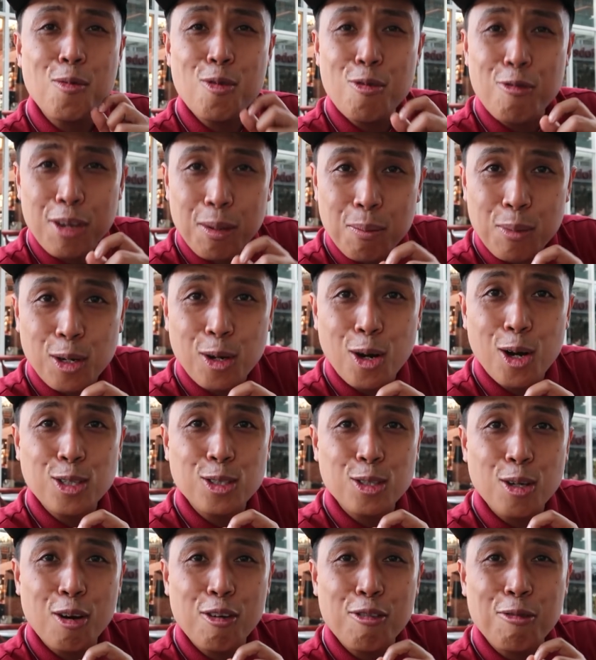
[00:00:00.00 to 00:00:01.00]
moving
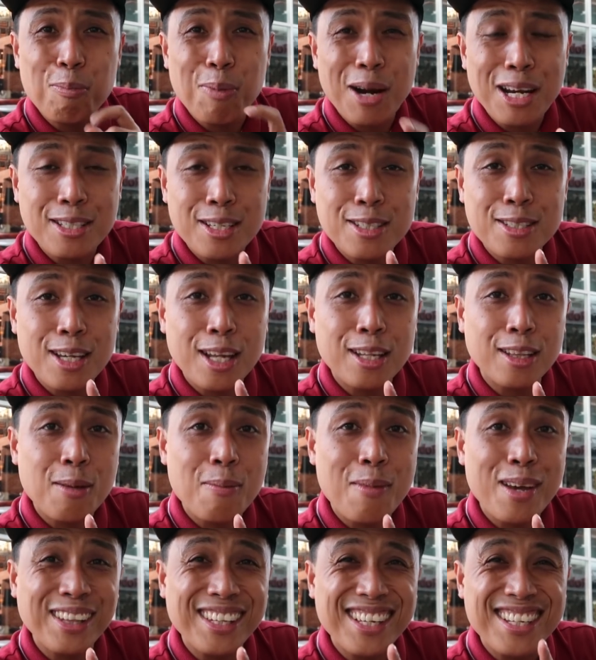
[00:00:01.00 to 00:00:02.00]
because of price and
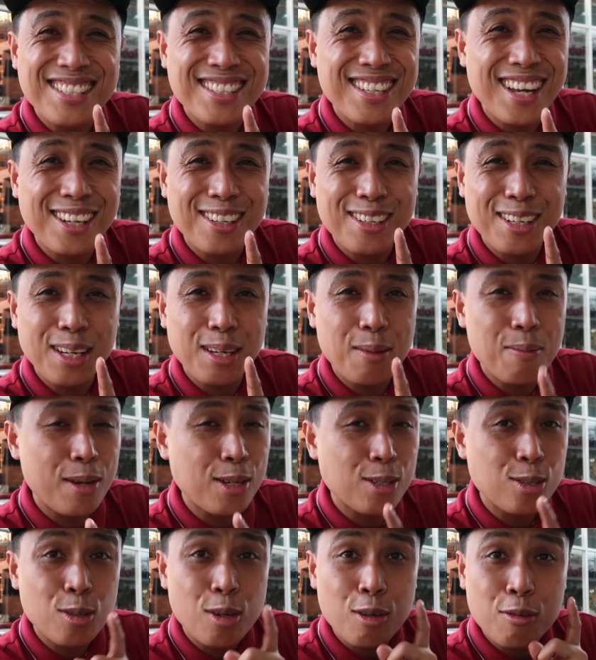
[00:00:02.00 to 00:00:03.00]
sentiment. It's not really
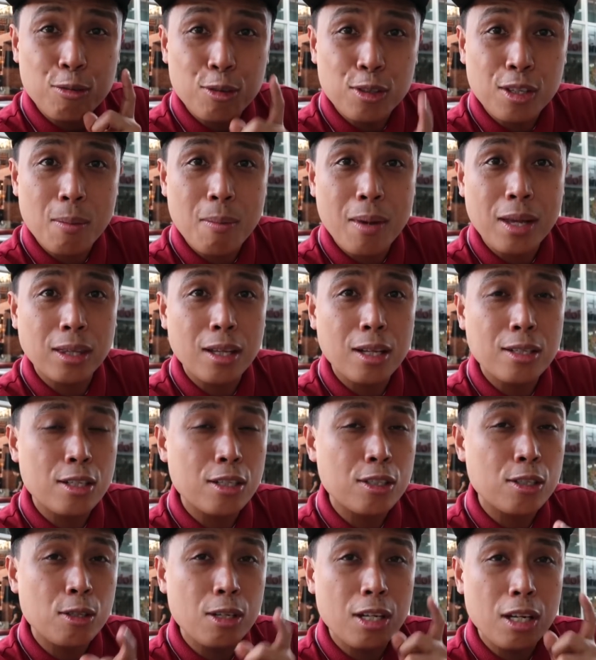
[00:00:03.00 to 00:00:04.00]
based on fundamentals.
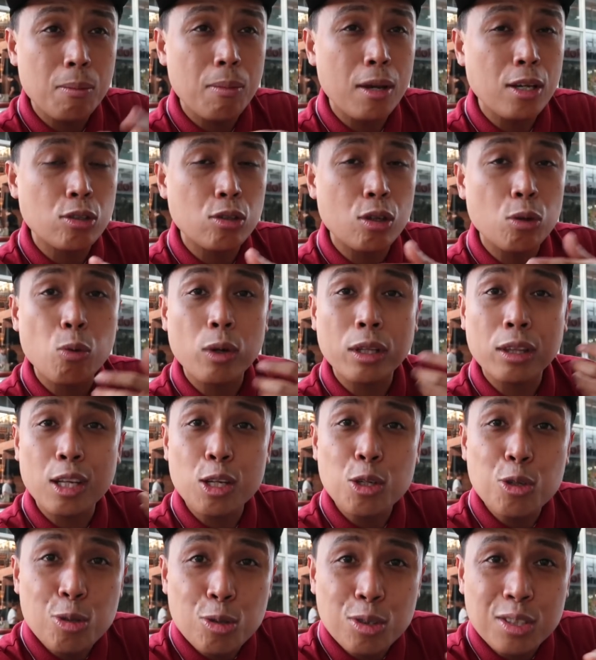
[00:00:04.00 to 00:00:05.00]
It's really based on what
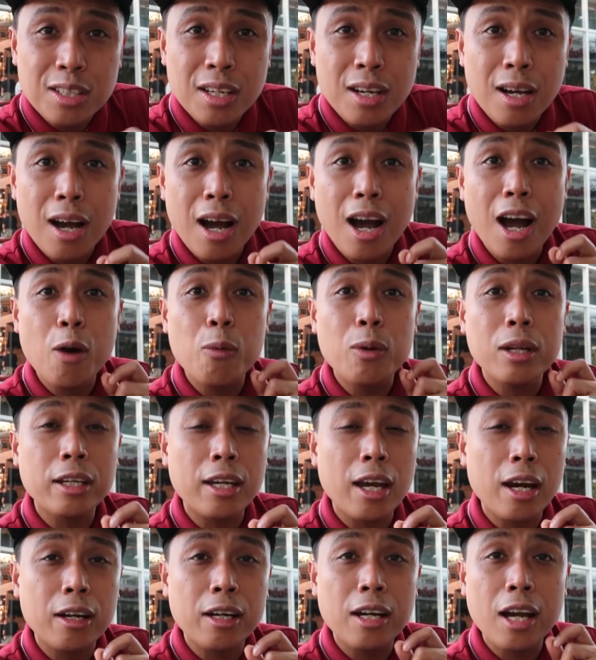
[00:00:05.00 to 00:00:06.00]
the news will
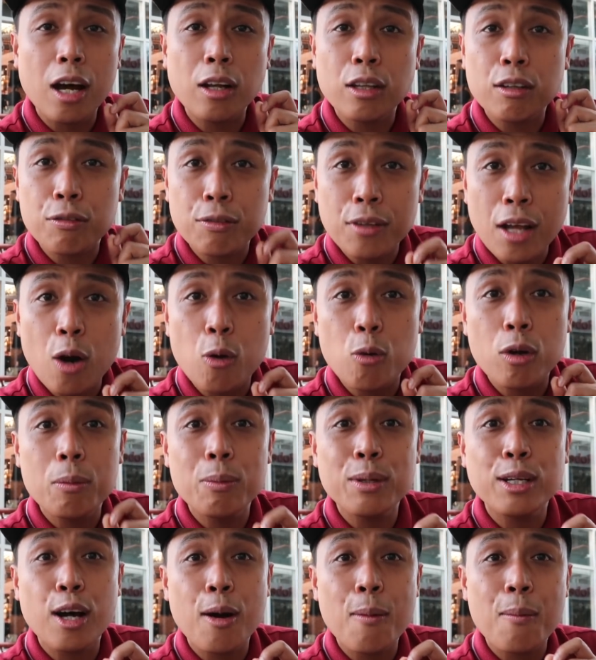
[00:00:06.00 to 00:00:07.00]
carry out, if now will
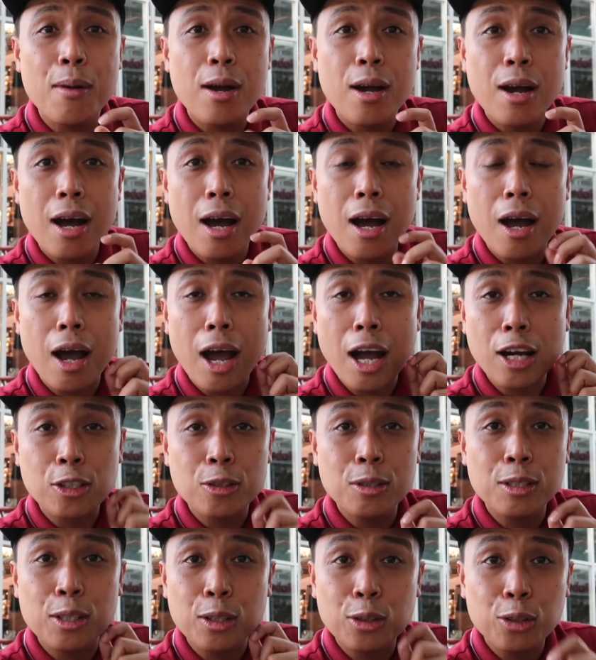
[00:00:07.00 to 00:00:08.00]
become
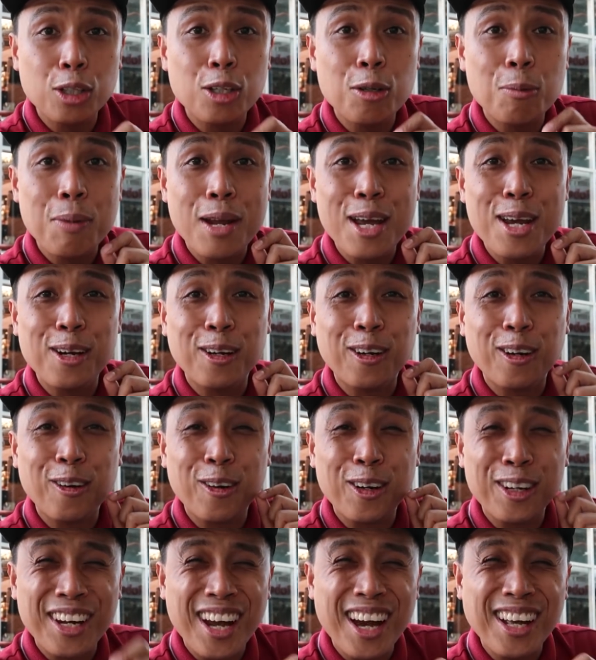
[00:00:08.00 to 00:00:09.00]
actually the third player
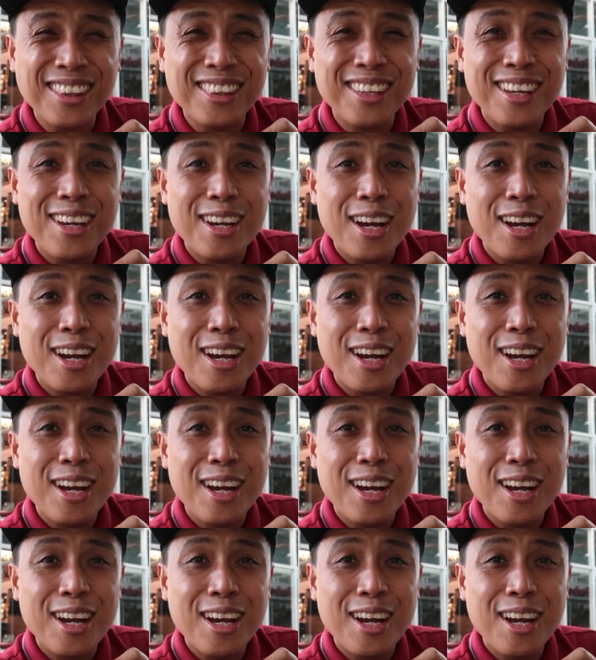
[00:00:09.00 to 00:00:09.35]
or not.